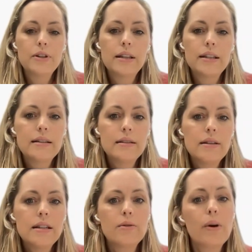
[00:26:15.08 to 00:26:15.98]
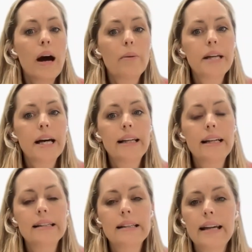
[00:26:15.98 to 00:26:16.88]
So this will help tell
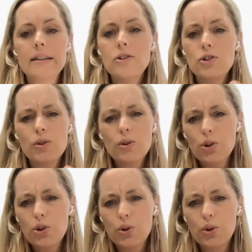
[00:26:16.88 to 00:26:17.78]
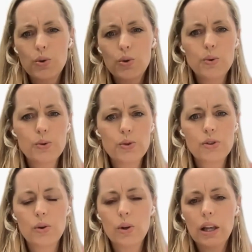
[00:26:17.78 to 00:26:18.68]
us, like, do
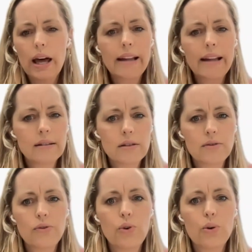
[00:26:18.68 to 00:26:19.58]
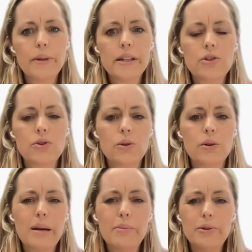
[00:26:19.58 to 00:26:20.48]
queues or lines form in the store
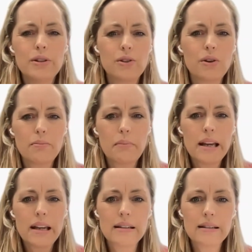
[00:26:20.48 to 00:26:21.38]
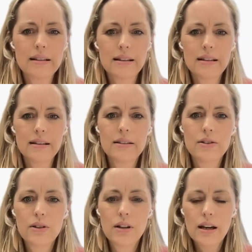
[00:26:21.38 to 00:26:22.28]
and people just don't make it to
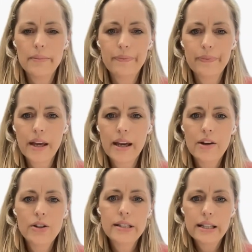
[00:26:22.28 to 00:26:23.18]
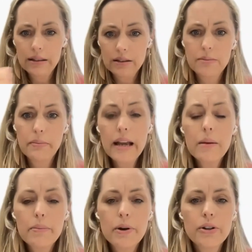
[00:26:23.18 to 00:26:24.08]
the hill to
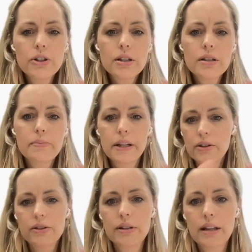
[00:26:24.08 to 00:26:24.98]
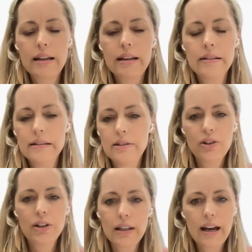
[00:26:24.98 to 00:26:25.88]
make a purchase because they
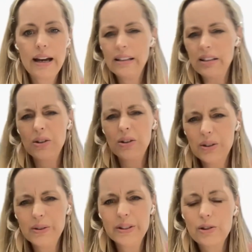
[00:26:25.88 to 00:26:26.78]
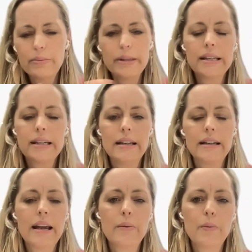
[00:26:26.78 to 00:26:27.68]
look at the line and go, oh, it's too busy,
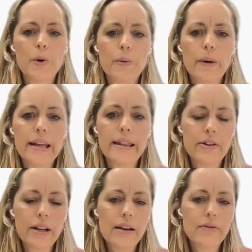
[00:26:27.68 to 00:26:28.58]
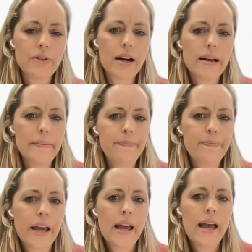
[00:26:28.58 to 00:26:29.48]
and walk away, they don't have time.